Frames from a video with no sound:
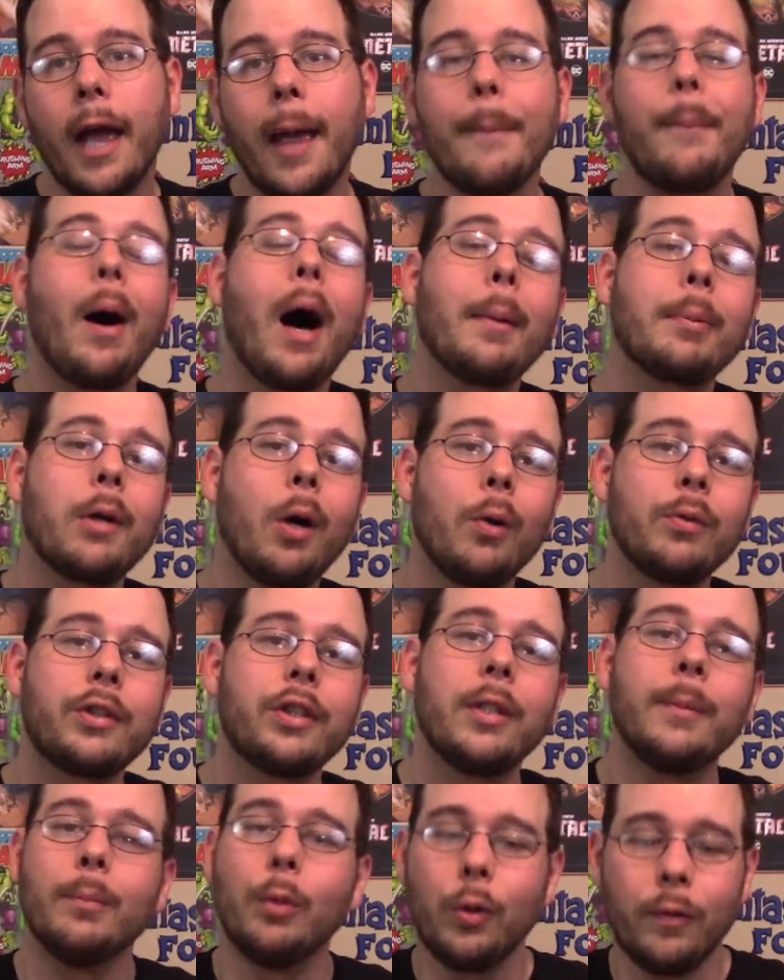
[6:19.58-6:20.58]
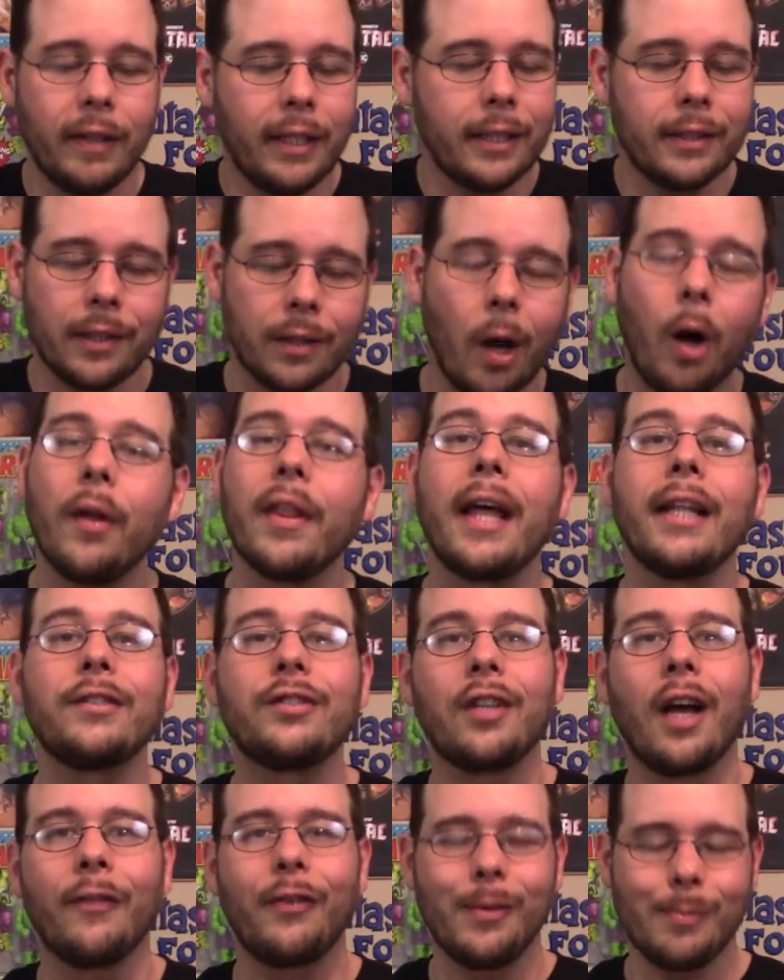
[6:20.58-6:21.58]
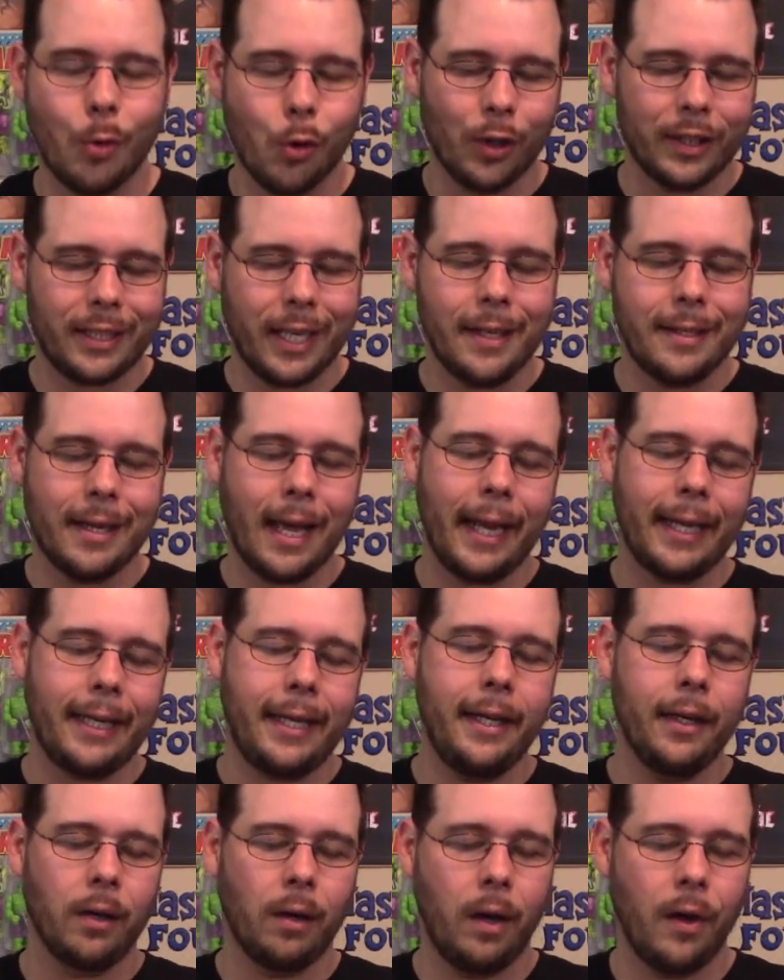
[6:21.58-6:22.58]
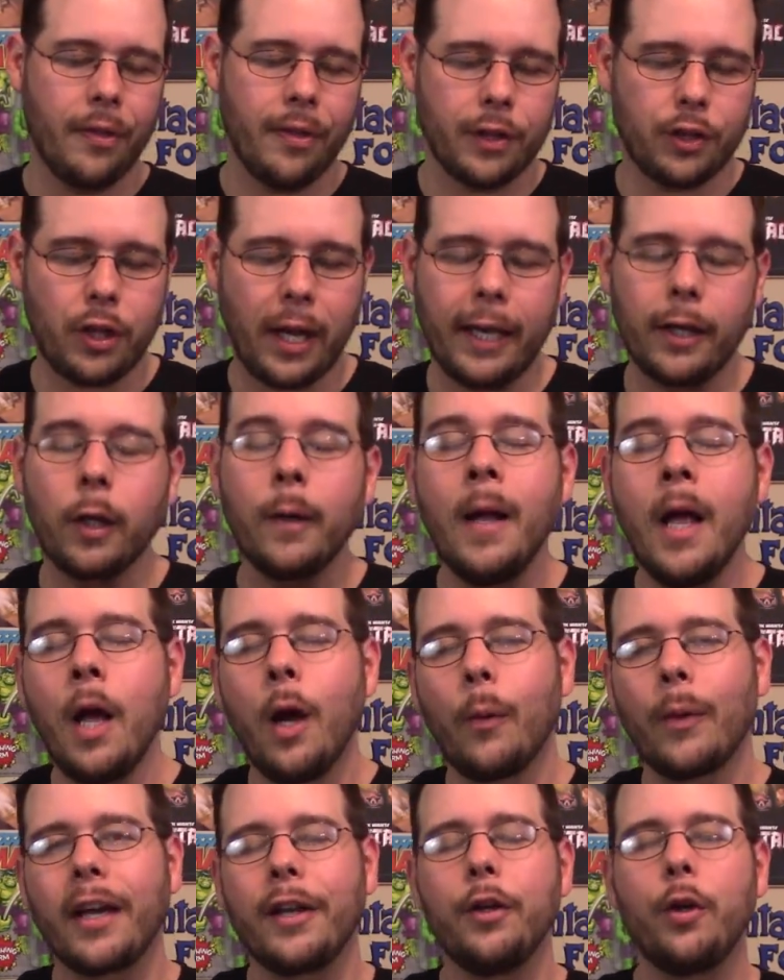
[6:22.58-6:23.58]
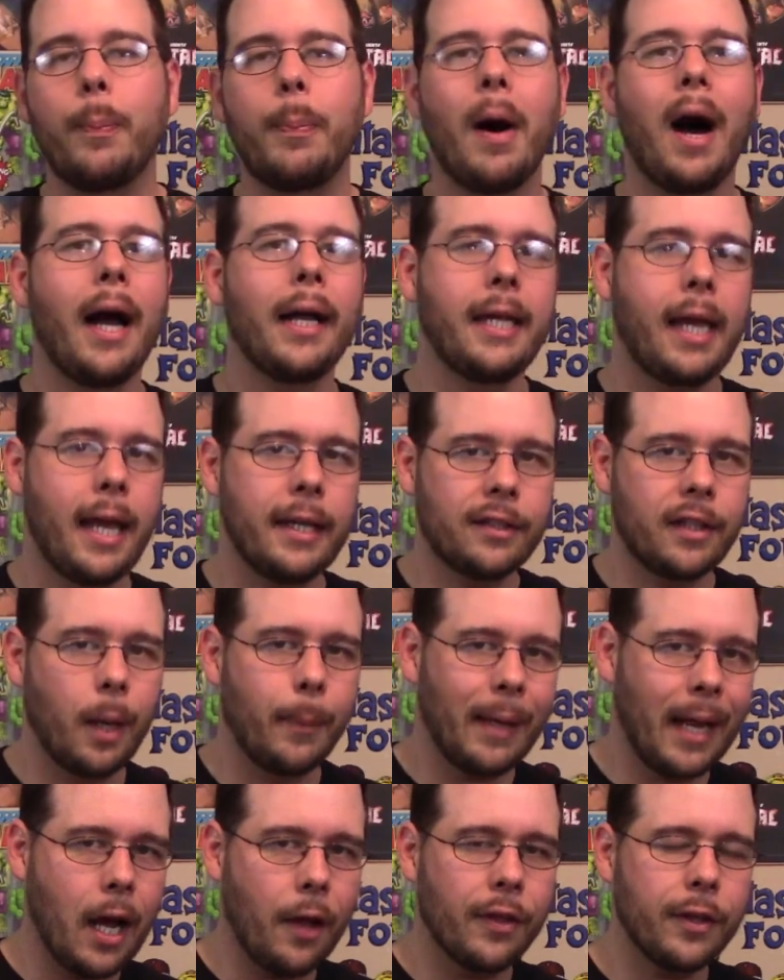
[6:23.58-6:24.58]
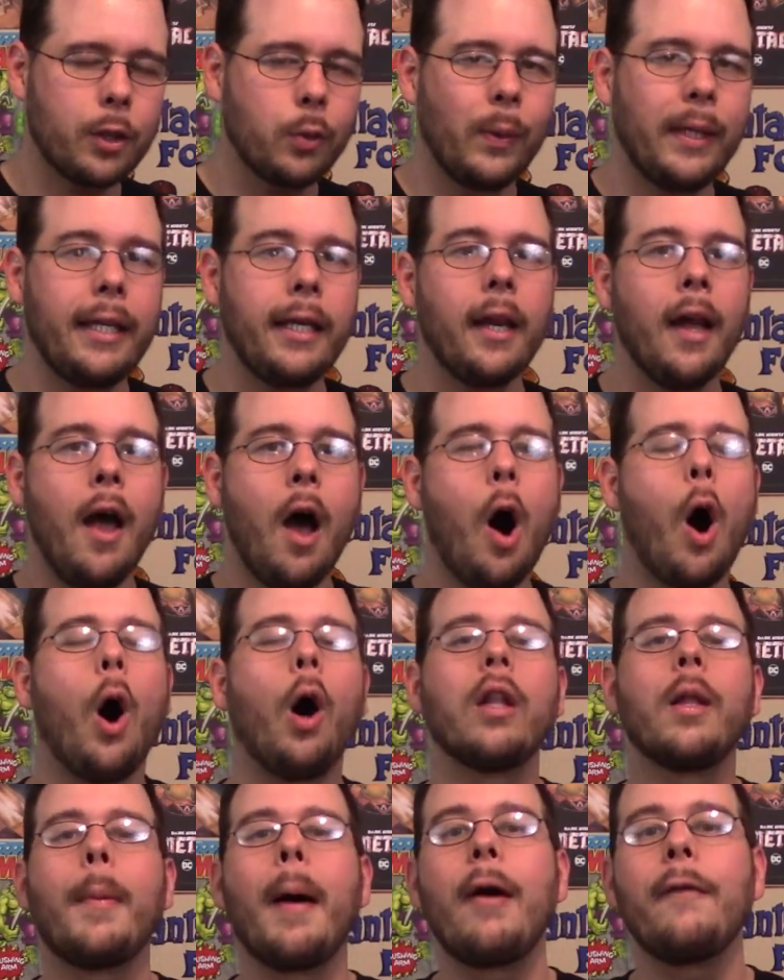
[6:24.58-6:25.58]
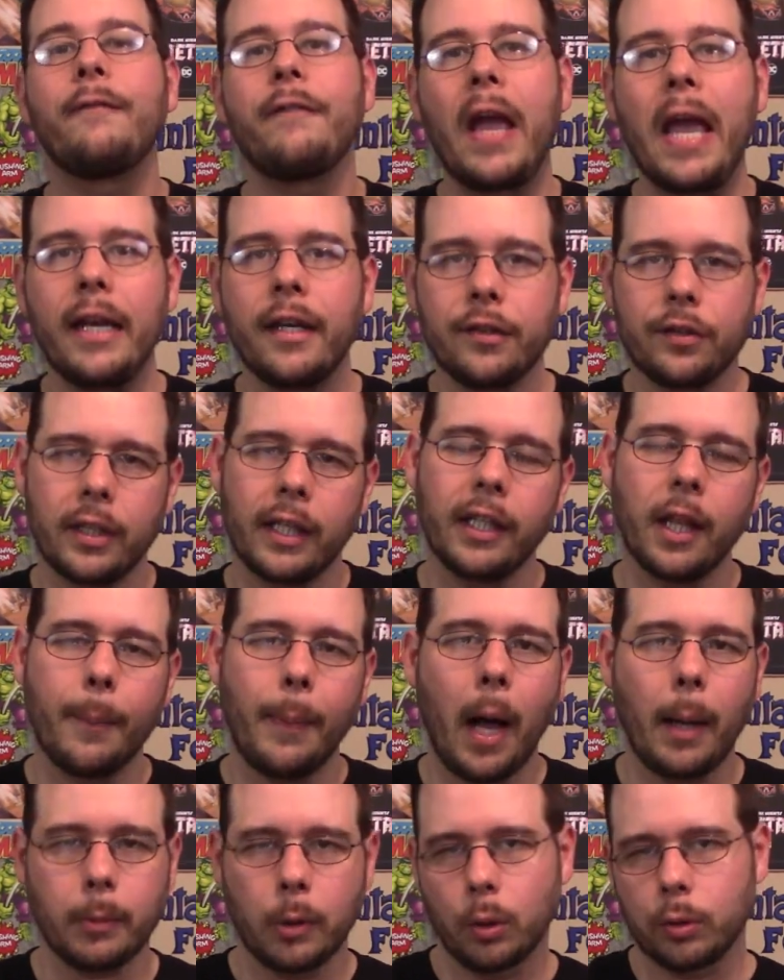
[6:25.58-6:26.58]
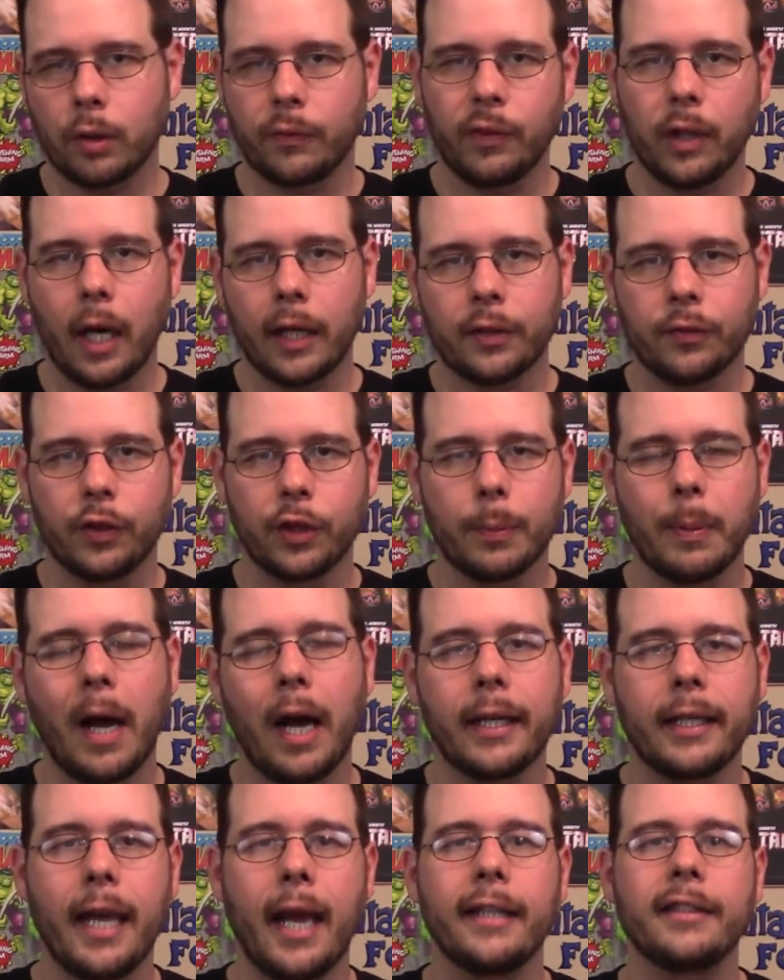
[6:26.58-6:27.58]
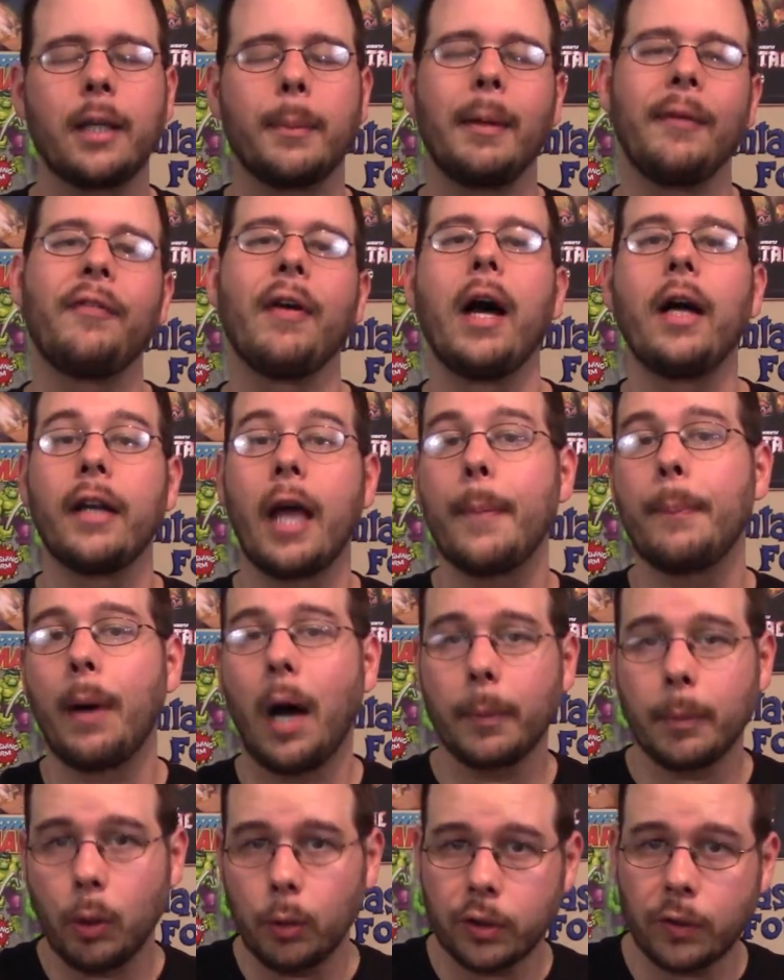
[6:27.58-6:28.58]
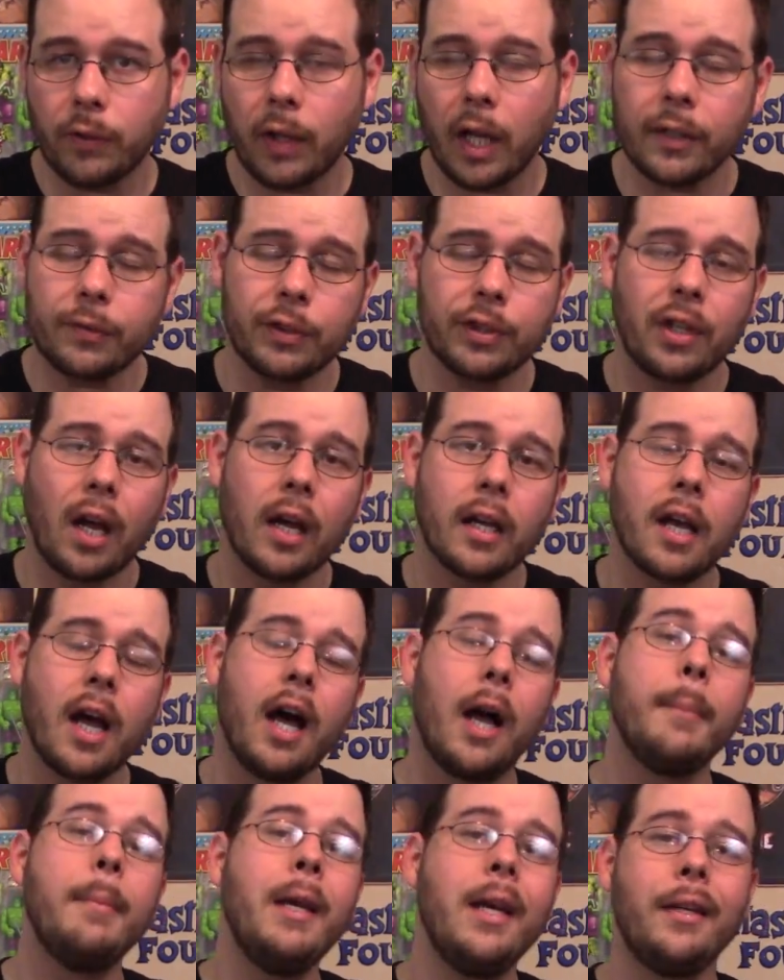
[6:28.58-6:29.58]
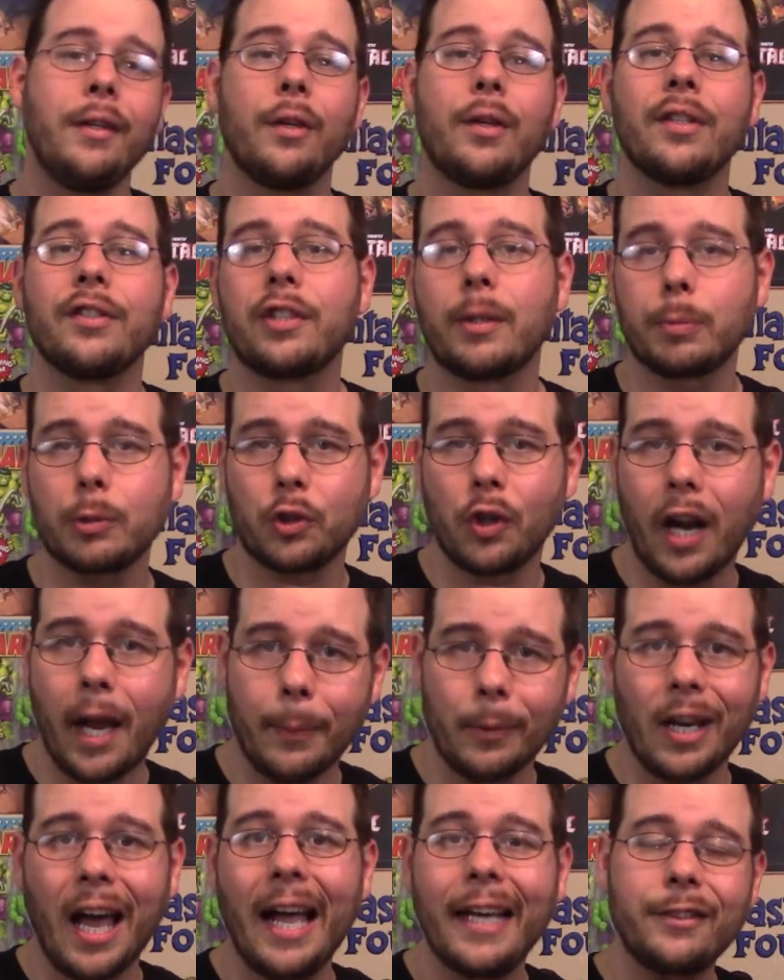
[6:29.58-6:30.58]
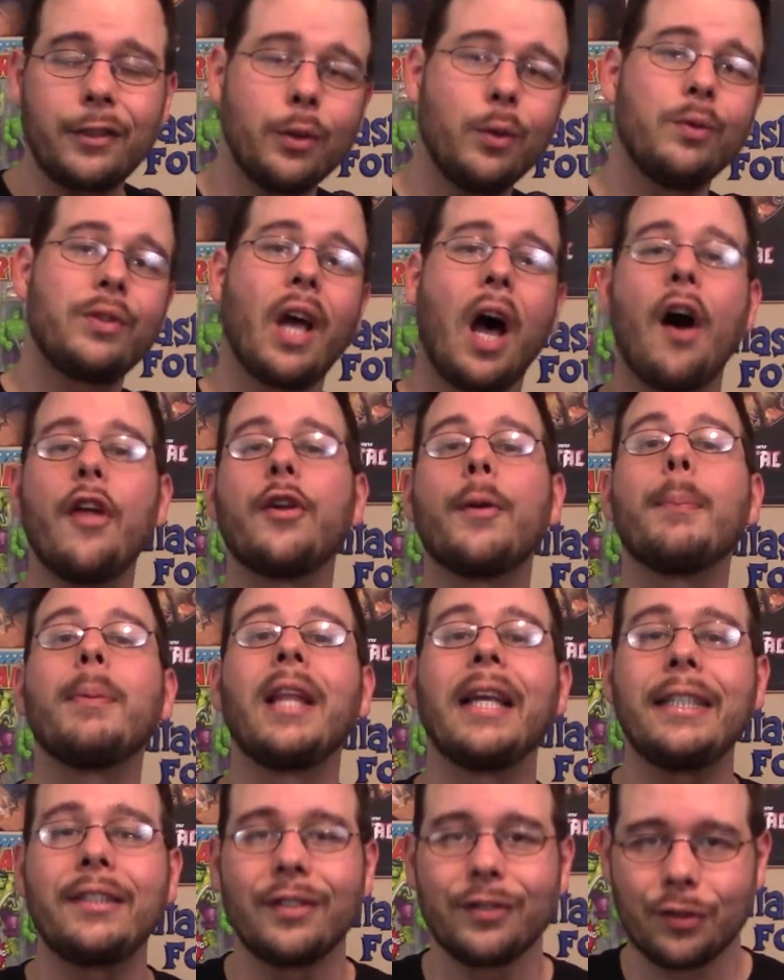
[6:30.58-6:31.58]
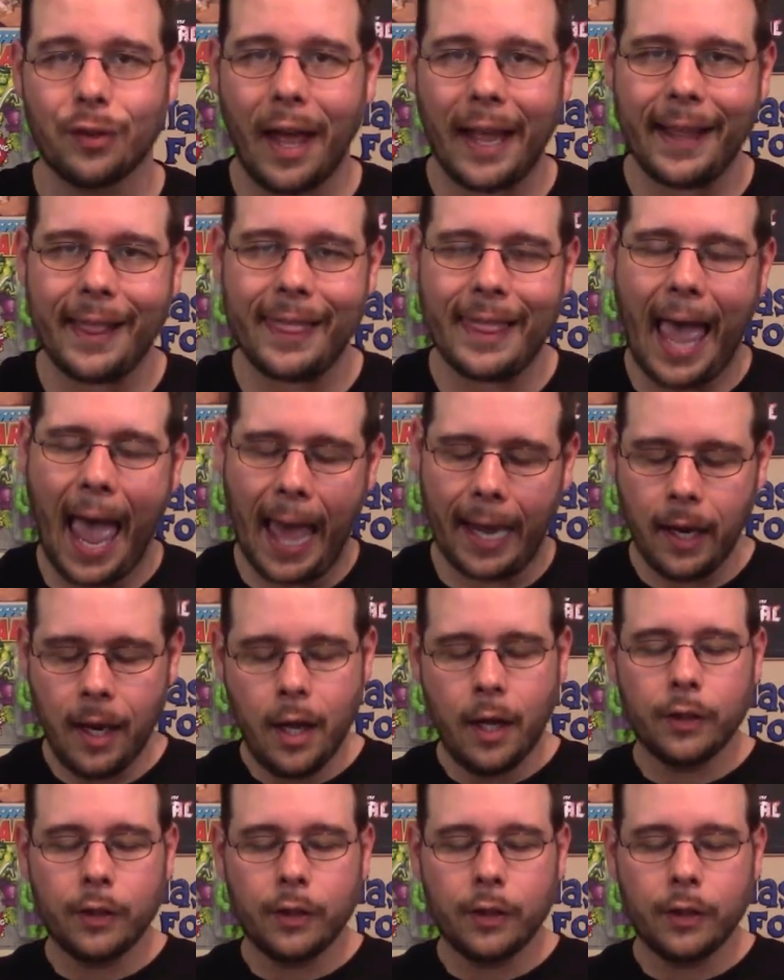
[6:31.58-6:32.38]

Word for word: and pop culture, movies, and all that stuff and more tonight here on the channel. We got a new podcast coming out this week all about fantasy. The Pop Culture Philosophers podcast can be found at popculturephilosophers.com. You can subscribe on iTunes, other places like that.